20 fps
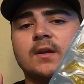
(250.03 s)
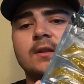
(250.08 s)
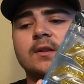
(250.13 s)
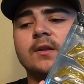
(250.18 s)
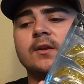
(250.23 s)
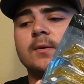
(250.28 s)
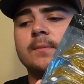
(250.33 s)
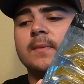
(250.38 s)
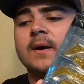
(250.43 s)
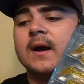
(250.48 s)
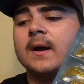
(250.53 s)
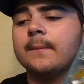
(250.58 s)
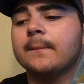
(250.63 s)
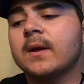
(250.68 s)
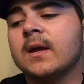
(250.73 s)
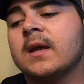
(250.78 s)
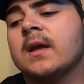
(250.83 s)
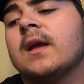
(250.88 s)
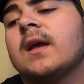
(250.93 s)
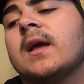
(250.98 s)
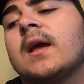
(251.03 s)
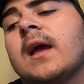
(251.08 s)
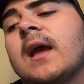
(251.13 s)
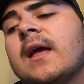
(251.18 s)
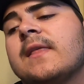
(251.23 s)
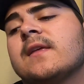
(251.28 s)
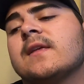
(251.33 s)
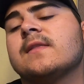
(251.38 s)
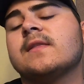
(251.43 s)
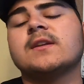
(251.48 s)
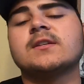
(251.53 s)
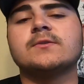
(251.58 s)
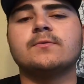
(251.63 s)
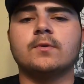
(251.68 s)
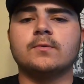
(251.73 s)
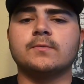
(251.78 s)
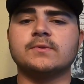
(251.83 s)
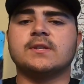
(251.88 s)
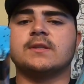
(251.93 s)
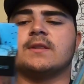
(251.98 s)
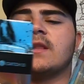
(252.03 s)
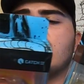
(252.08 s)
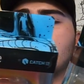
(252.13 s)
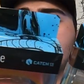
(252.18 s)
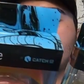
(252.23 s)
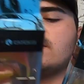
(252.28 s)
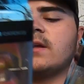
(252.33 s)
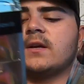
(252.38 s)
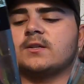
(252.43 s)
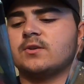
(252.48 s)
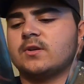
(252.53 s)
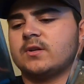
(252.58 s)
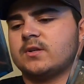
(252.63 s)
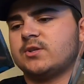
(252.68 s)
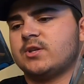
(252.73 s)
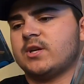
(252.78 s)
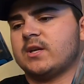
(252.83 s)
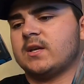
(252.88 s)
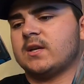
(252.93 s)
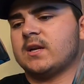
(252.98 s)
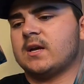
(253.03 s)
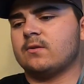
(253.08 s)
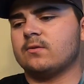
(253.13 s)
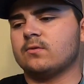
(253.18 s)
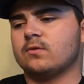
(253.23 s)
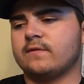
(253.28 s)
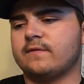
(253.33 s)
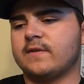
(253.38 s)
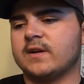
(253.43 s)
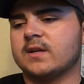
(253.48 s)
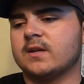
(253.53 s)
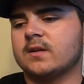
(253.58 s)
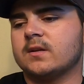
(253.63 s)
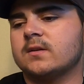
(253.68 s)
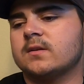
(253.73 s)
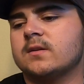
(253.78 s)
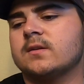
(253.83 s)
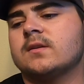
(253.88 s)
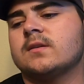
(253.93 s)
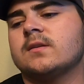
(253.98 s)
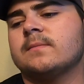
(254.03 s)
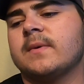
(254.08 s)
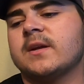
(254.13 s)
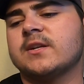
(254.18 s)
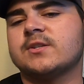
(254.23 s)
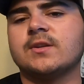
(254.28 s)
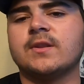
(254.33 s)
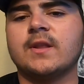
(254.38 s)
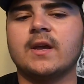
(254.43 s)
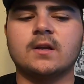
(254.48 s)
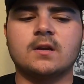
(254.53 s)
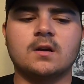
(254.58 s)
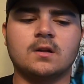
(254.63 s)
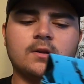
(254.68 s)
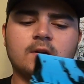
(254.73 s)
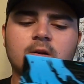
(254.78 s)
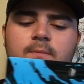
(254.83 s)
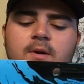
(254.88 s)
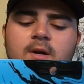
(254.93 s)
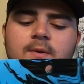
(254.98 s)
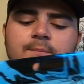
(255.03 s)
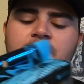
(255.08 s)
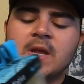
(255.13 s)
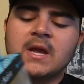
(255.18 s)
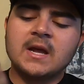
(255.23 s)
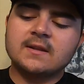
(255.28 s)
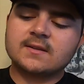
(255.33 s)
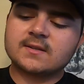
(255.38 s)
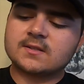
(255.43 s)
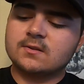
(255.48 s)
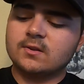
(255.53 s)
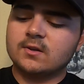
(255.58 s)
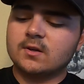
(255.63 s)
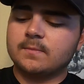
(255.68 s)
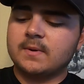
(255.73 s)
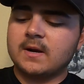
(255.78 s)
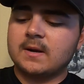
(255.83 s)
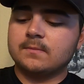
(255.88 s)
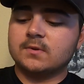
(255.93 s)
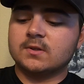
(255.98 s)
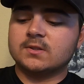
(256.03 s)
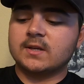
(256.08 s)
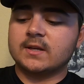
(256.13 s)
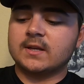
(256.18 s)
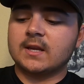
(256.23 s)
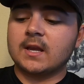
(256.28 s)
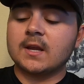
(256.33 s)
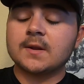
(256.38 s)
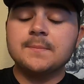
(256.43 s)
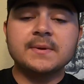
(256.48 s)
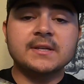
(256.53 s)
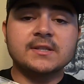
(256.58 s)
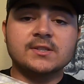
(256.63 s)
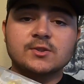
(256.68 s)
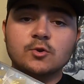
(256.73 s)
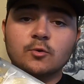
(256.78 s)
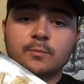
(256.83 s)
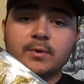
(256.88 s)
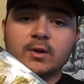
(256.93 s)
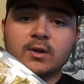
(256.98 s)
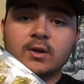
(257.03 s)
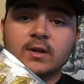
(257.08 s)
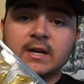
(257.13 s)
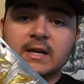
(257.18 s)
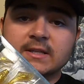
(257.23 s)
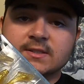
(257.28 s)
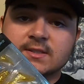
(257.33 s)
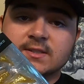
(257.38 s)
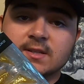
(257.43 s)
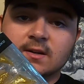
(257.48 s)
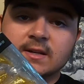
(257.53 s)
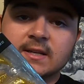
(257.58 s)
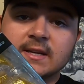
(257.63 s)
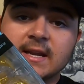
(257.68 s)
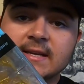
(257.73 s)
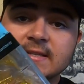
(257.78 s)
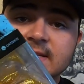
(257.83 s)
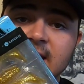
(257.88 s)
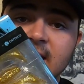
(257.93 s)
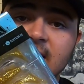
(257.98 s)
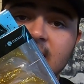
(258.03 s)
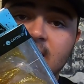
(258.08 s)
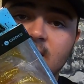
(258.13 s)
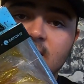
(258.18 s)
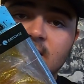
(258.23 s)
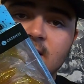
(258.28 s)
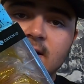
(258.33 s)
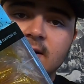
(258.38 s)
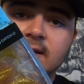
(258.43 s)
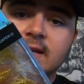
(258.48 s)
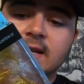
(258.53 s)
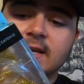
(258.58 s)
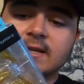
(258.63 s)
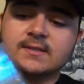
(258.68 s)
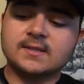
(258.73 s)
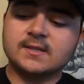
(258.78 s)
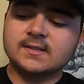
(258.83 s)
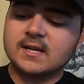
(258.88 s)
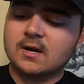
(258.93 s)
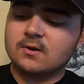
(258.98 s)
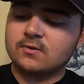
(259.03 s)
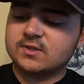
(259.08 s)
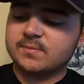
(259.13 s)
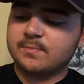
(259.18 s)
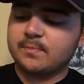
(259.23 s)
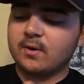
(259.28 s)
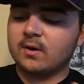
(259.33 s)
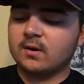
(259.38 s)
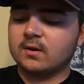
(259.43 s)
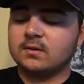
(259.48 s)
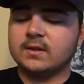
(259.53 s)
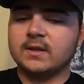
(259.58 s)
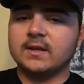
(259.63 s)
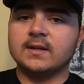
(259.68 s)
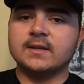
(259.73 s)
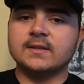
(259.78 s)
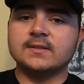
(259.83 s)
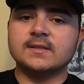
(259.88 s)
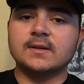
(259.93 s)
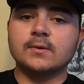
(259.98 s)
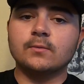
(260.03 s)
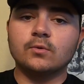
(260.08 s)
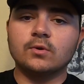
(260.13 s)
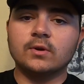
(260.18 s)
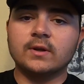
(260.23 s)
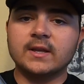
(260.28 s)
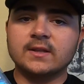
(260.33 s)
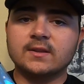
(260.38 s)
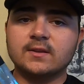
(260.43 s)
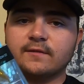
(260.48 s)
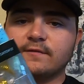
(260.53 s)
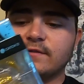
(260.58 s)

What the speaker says: glitter bomb, and then this one was in that electric chicken. I don't know if I mentioned that color, but this glitter bomb looks like it'd be super good on sunny days and cloudy days because how sparkly it is. It will get the